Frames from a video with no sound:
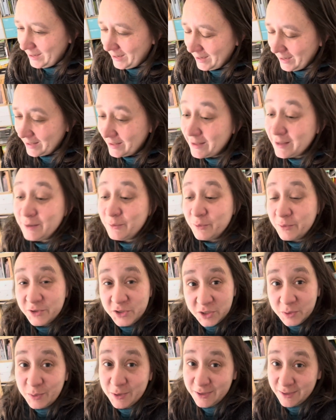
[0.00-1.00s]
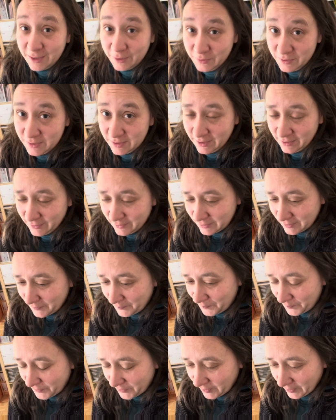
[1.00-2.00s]
And then she was downstairs.
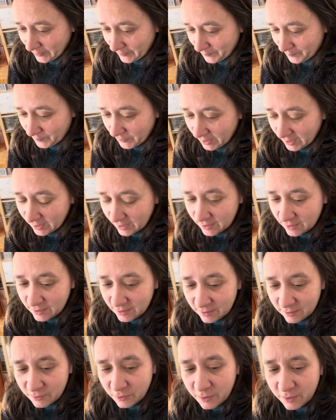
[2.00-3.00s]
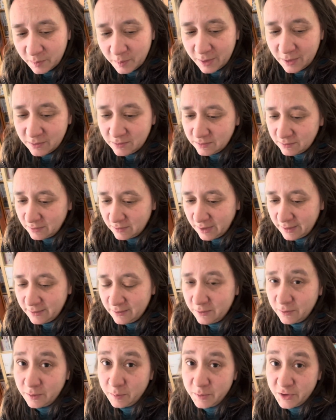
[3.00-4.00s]
So, and it took about, I
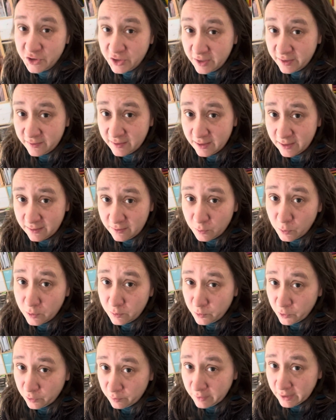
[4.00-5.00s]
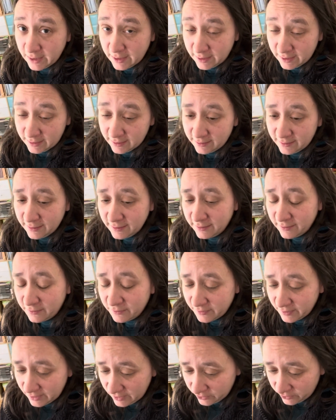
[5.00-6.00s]
don't know, the machine said it's one more minute till it's
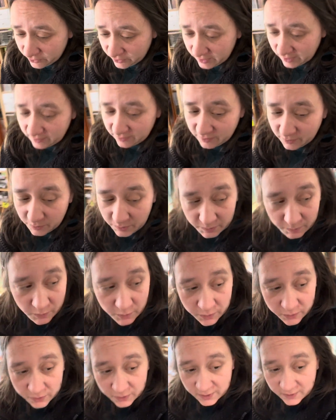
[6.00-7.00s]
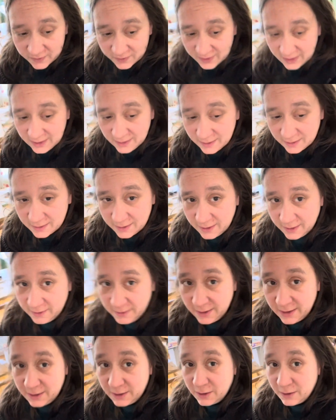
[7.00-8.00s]
finished. So we both stayed there
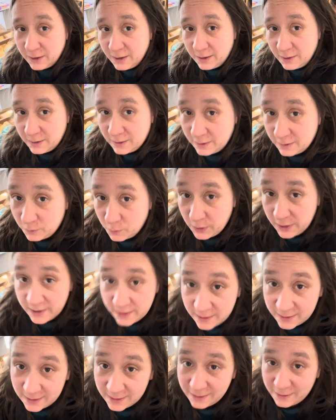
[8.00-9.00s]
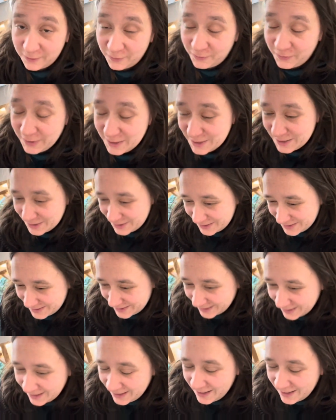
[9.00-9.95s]
and waited till it's finished.